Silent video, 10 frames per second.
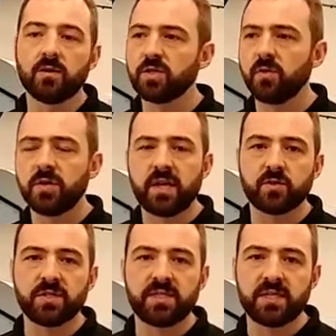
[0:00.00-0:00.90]
Just go to
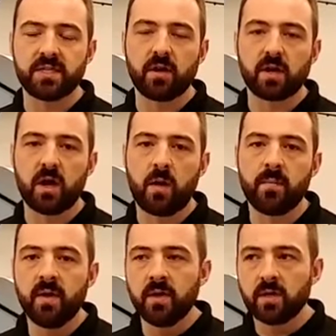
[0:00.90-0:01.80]

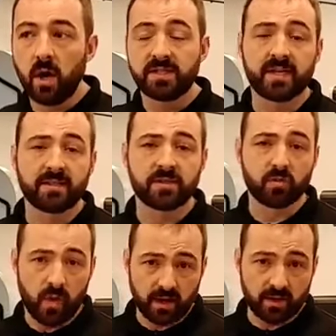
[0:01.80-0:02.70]
datroncnc.com, contact
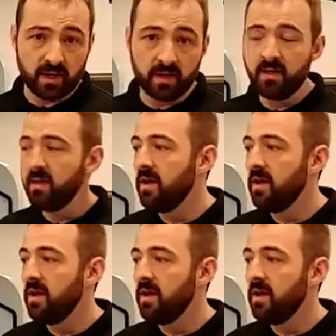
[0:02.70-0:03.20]
us directly,